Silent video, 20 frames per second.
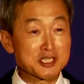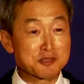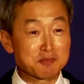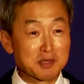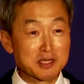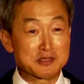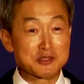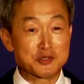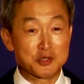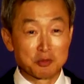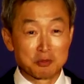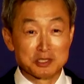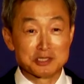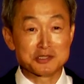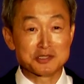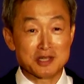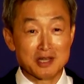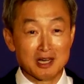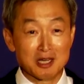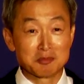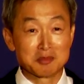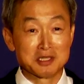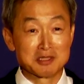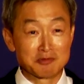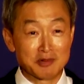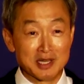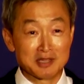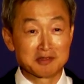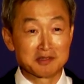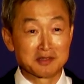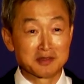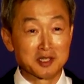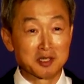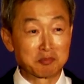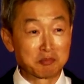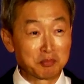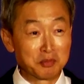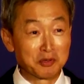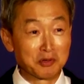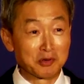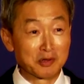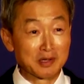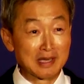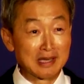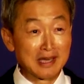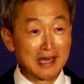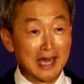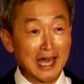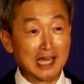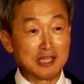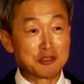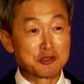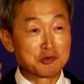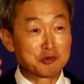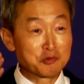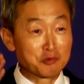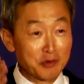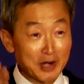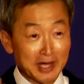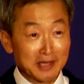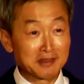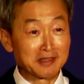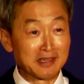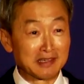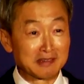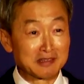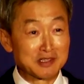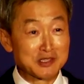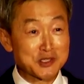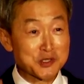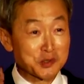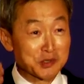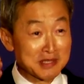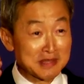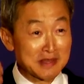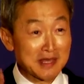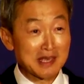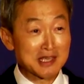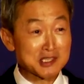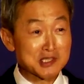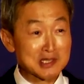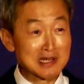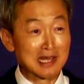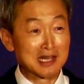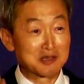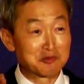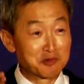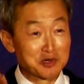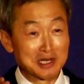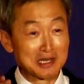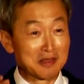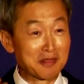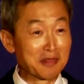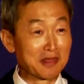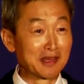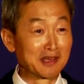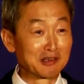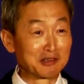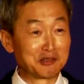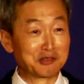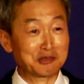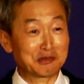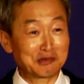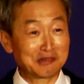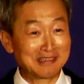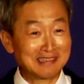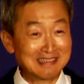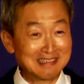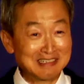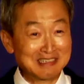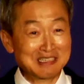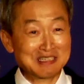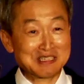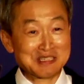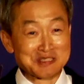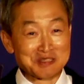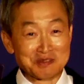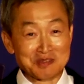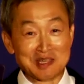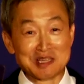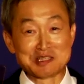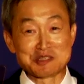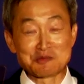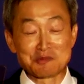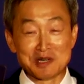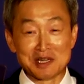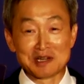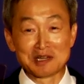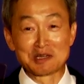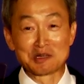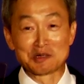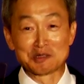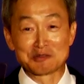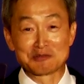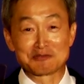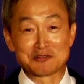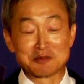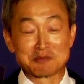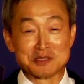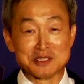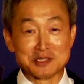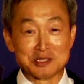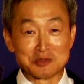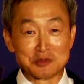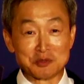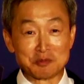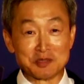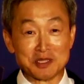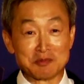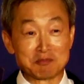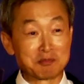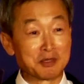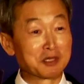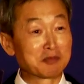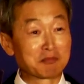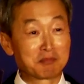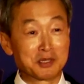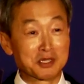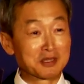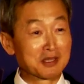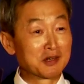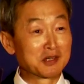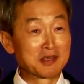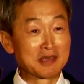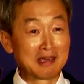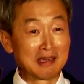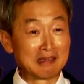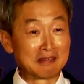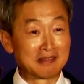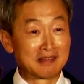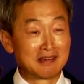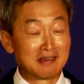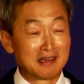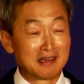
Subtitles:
spent so much time in writing that book. And you read it so intensely, I really thank you. So that's what I heard from Mr. Rubin. But again,